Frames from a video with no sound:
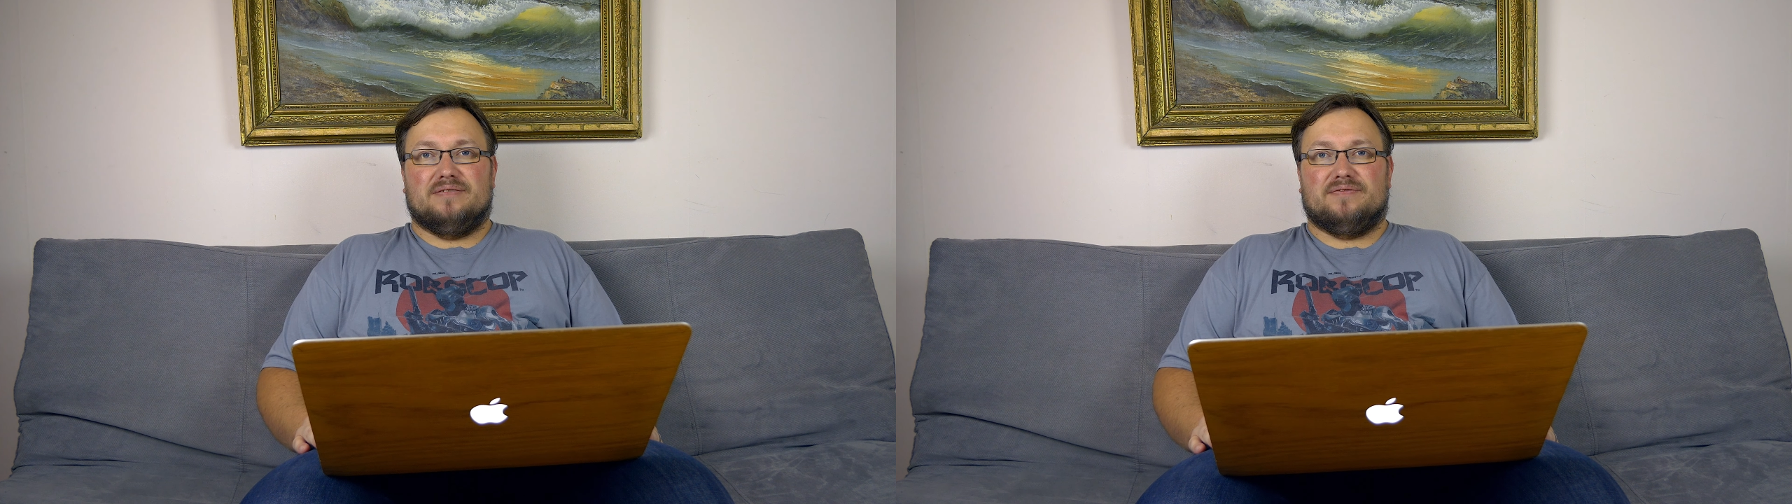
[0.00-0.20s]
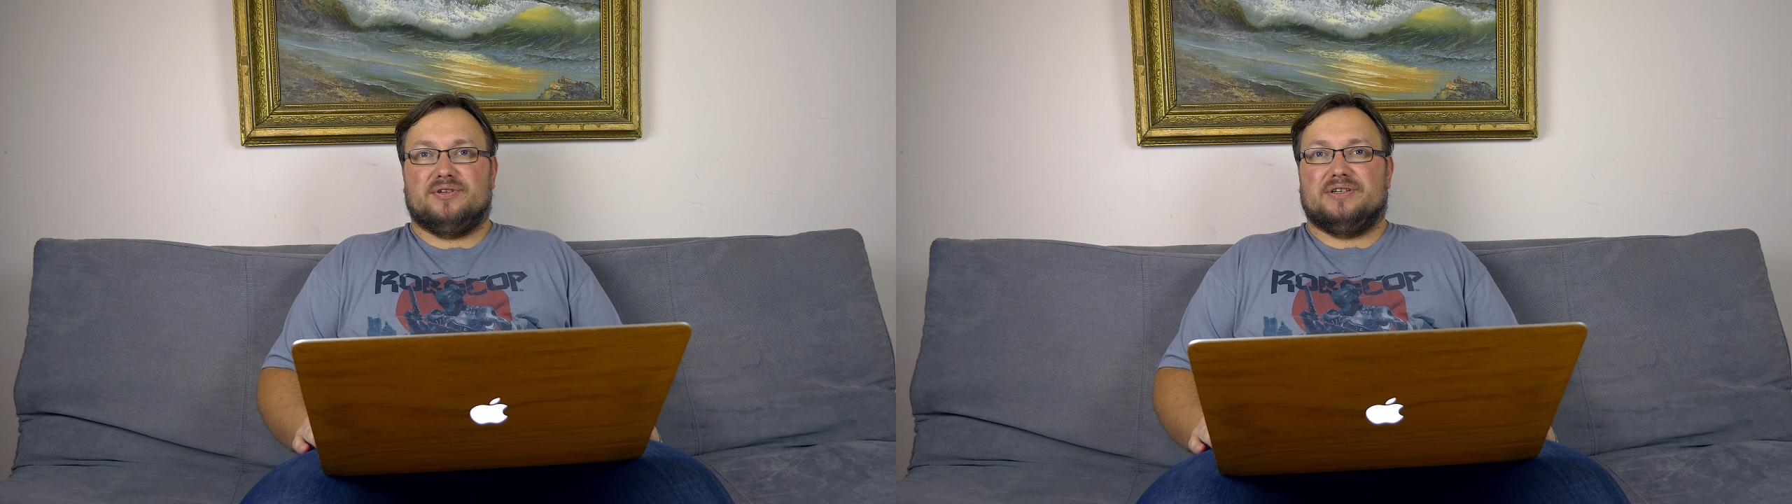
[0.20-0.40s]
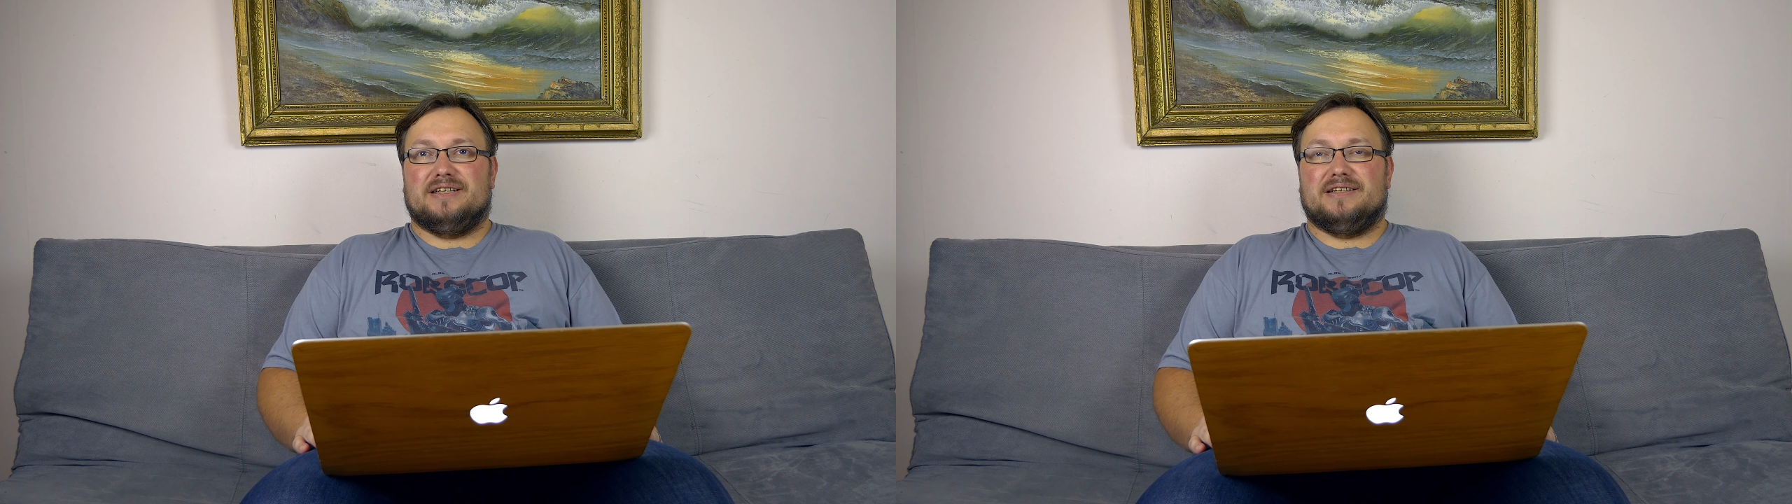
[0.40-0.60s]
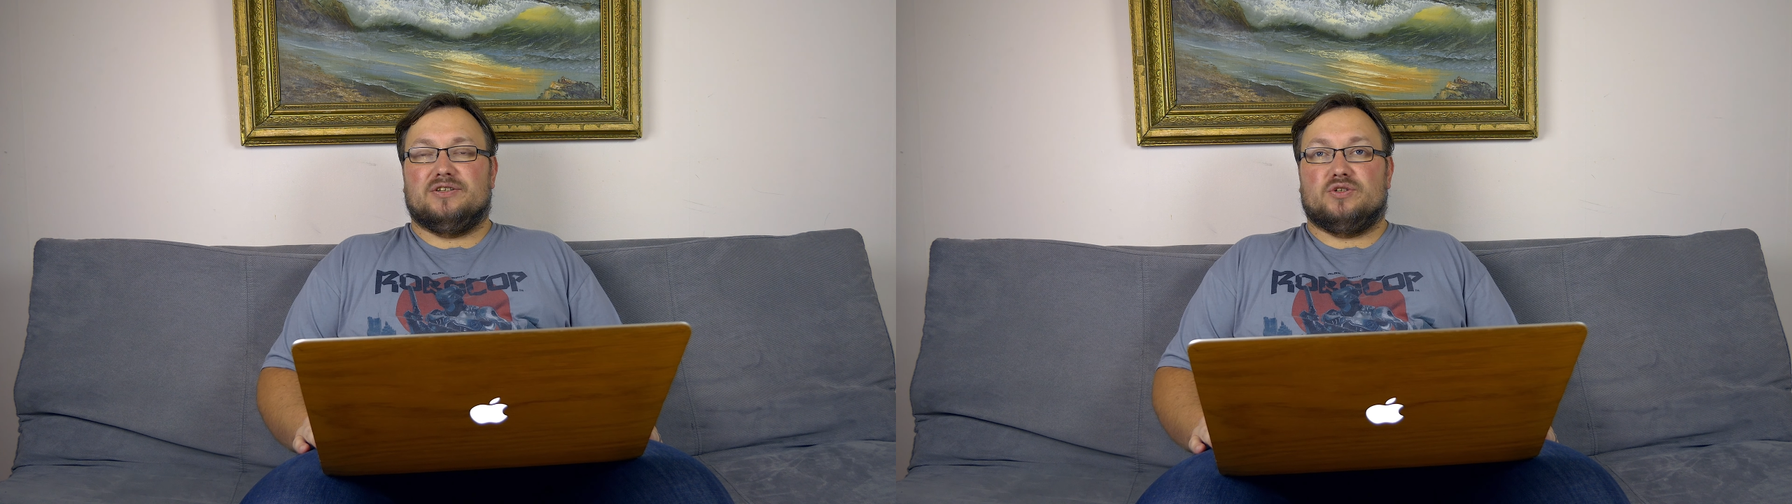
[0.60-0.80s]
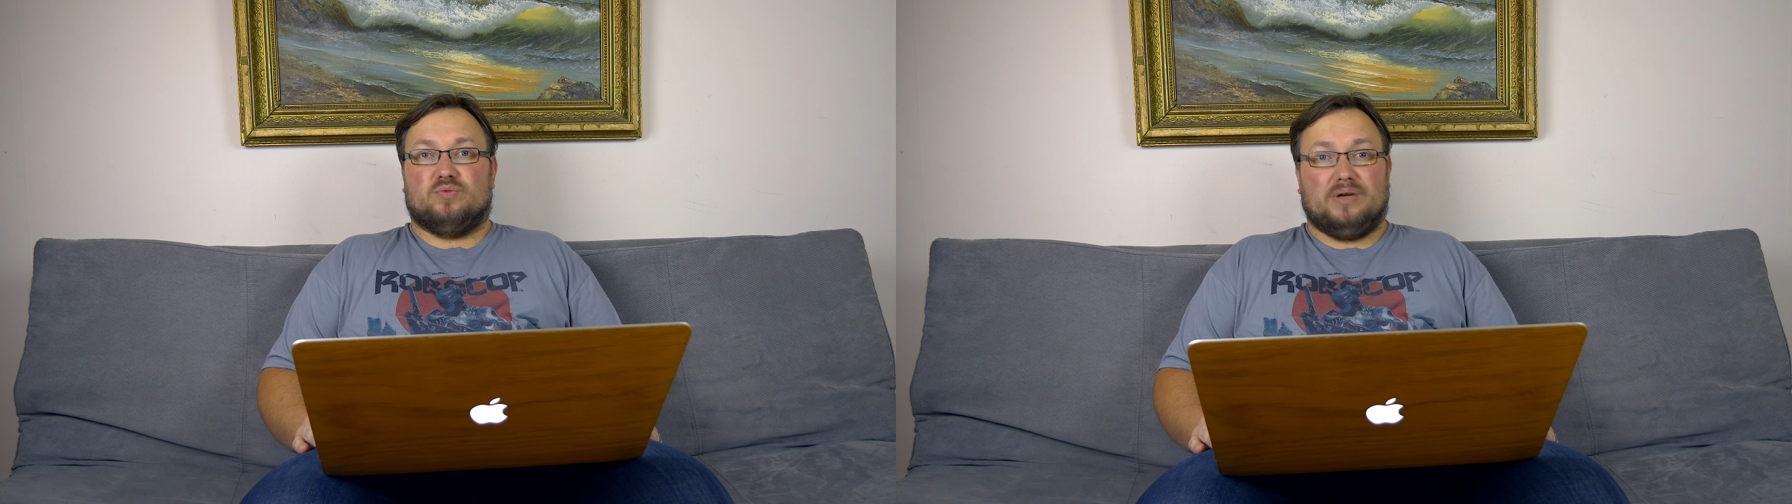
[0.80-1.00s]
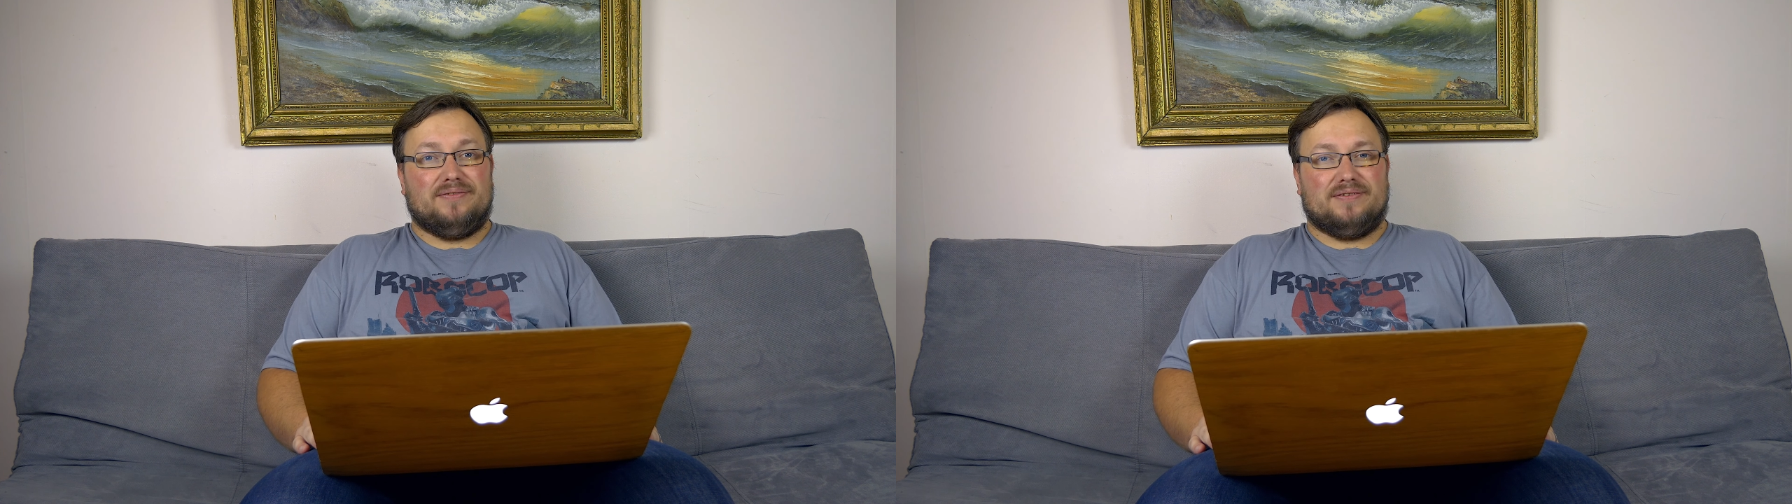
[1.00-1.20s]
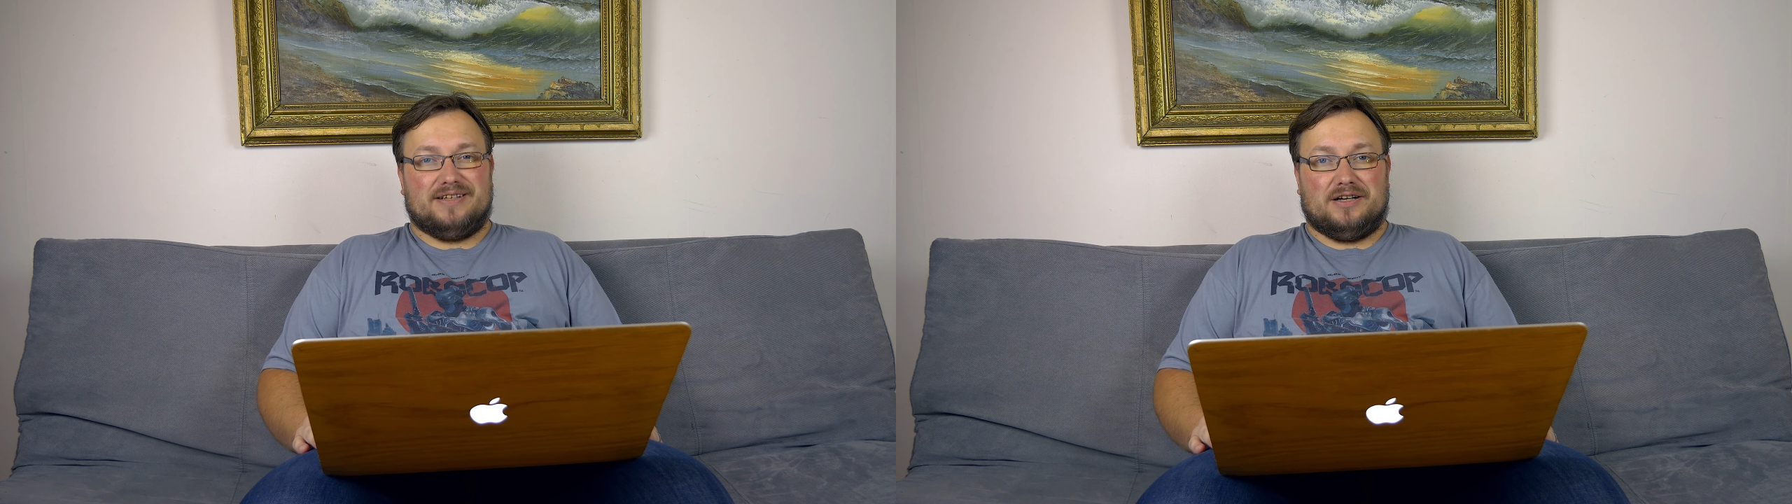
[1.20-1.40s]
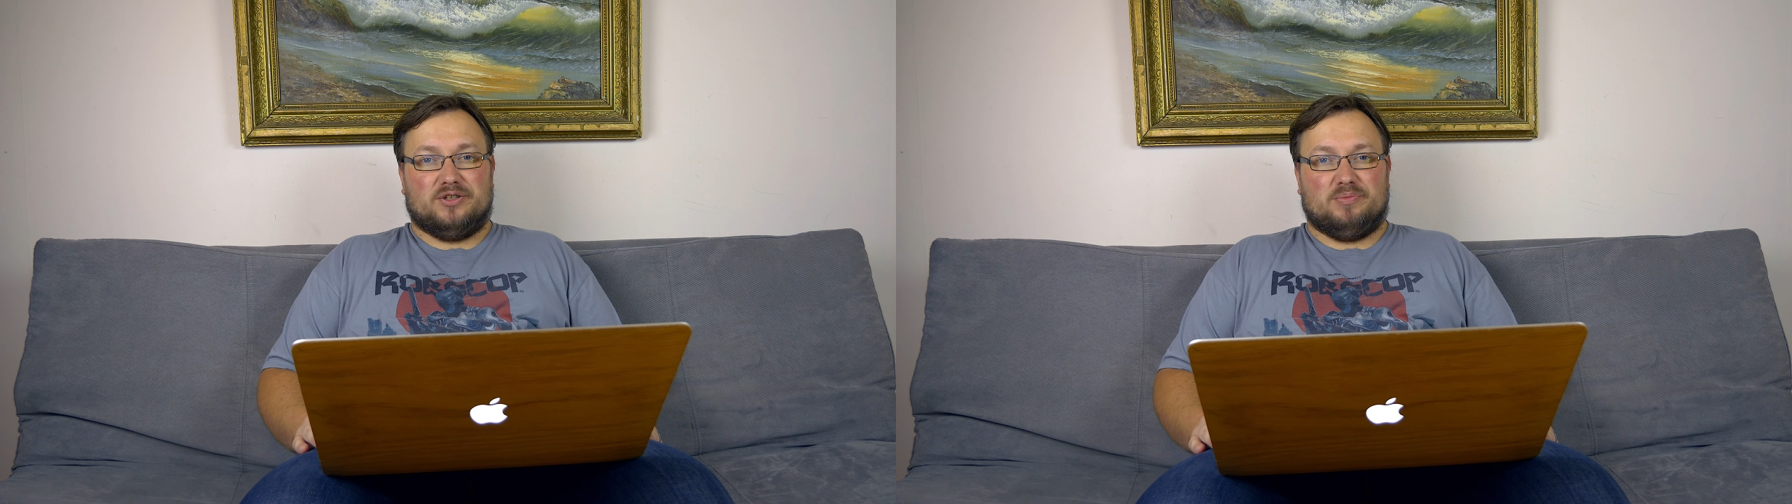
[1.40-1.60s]
13-inch with
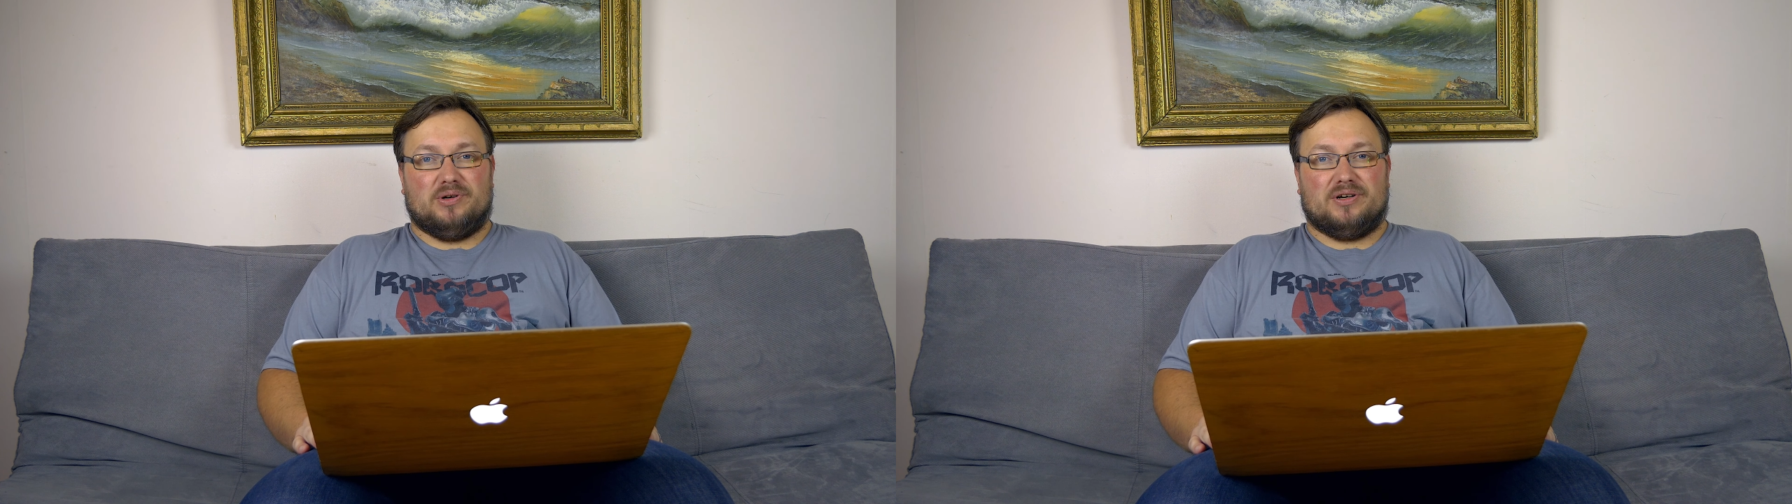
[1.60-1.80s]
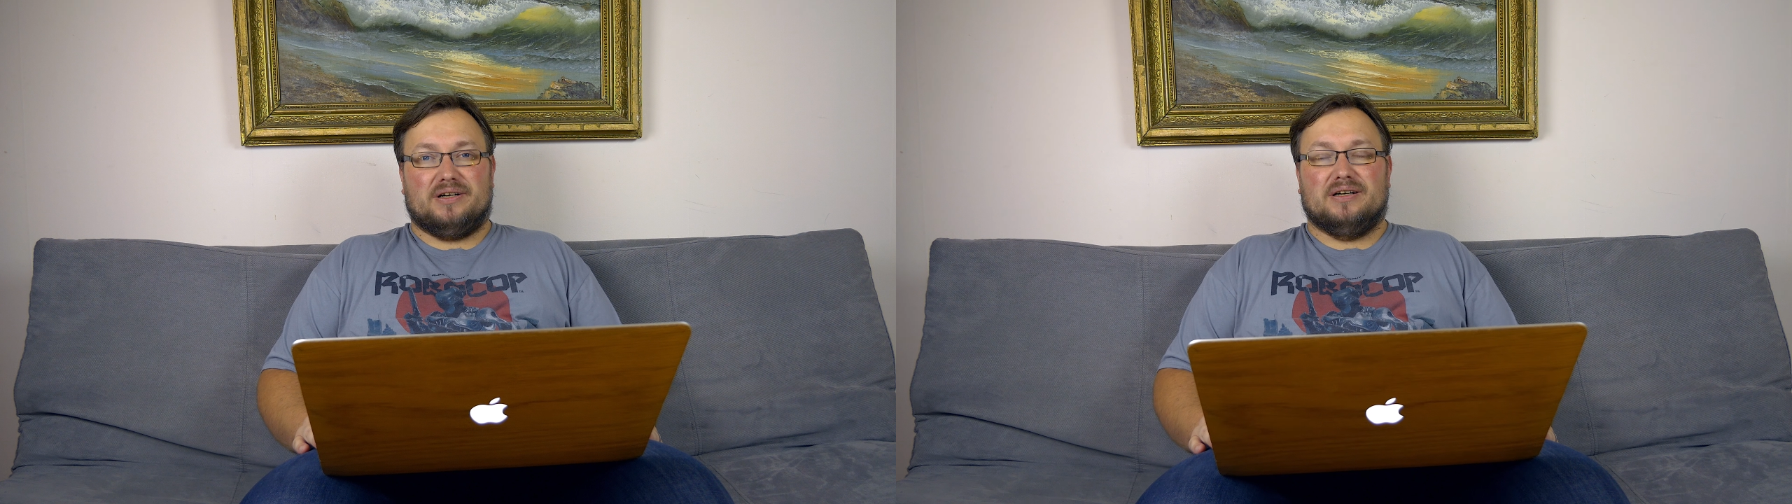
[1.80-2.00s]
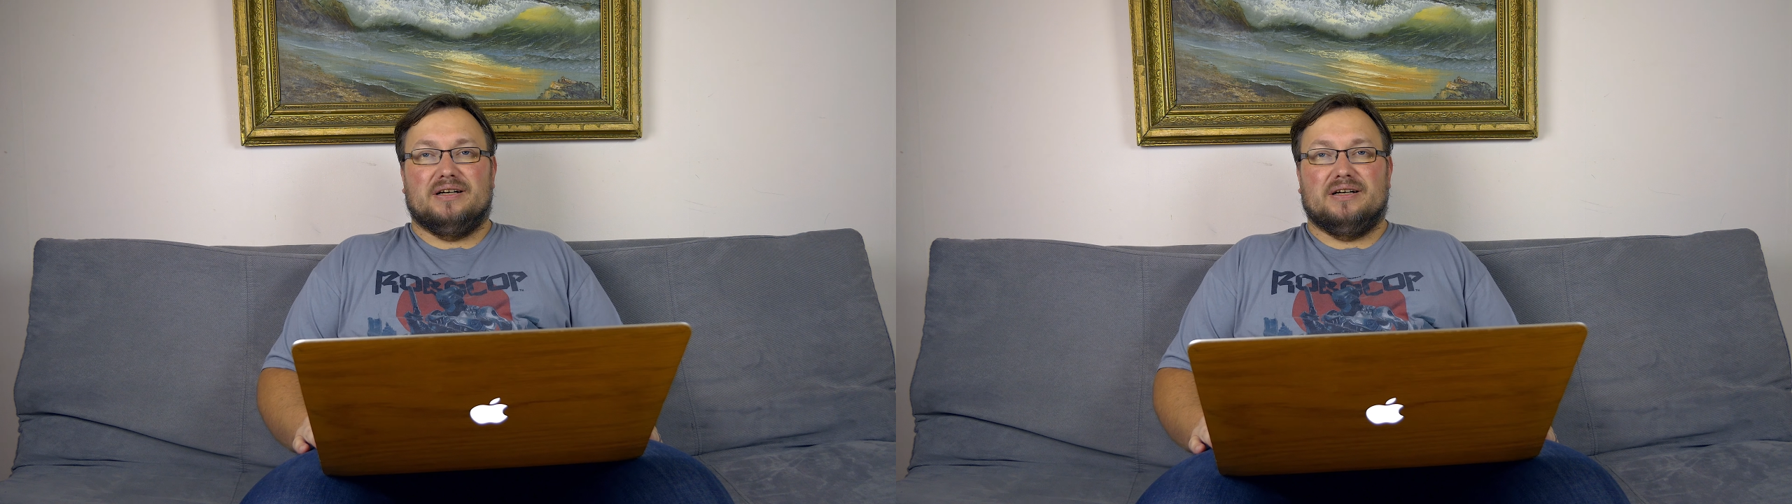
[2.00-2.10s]
Touch Bar.